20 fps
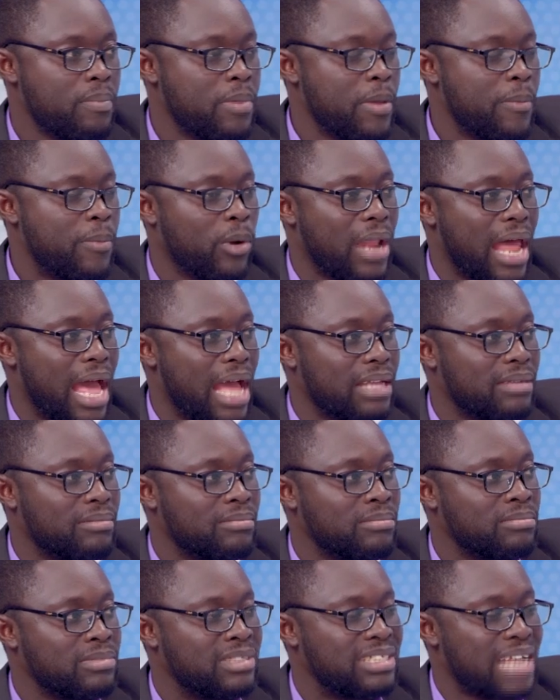people are
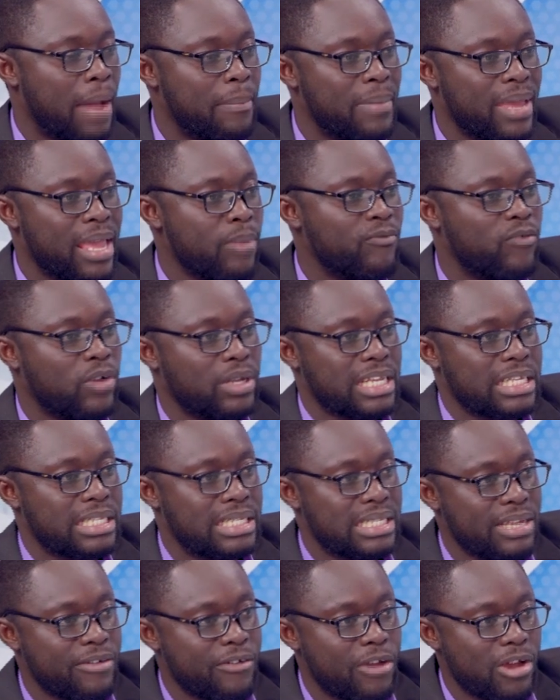jabbing him for the
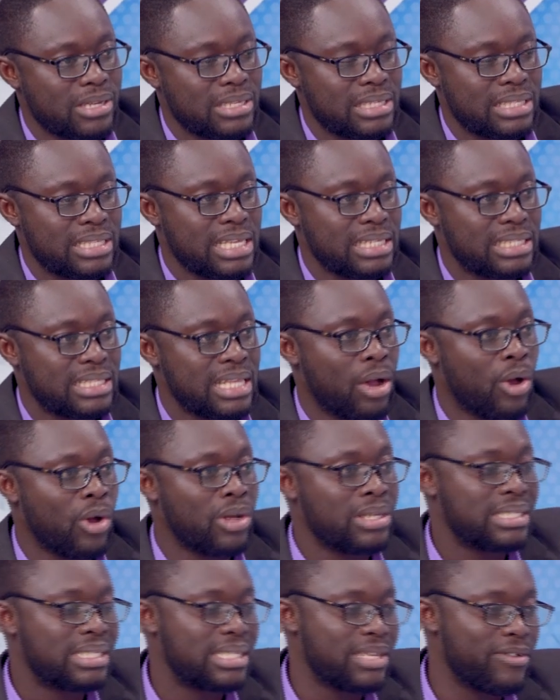serious things, the
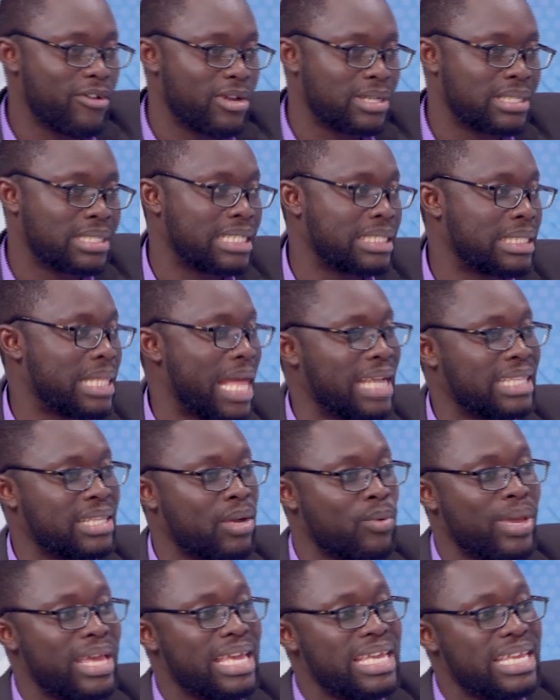unserious things,
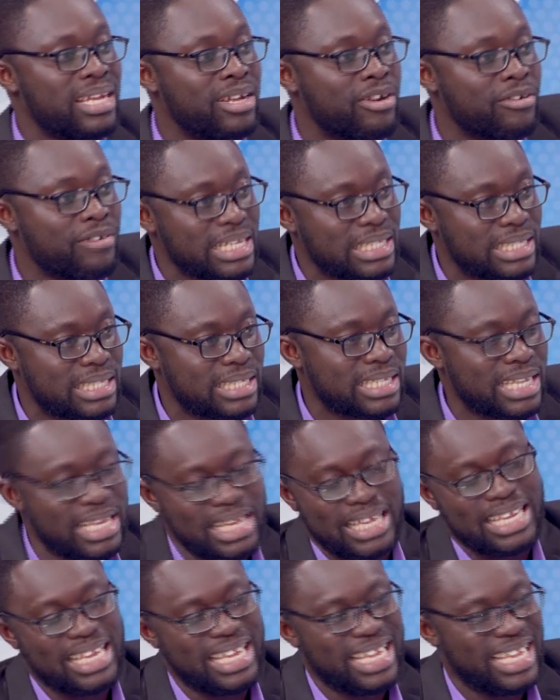like the way he greets. Yep.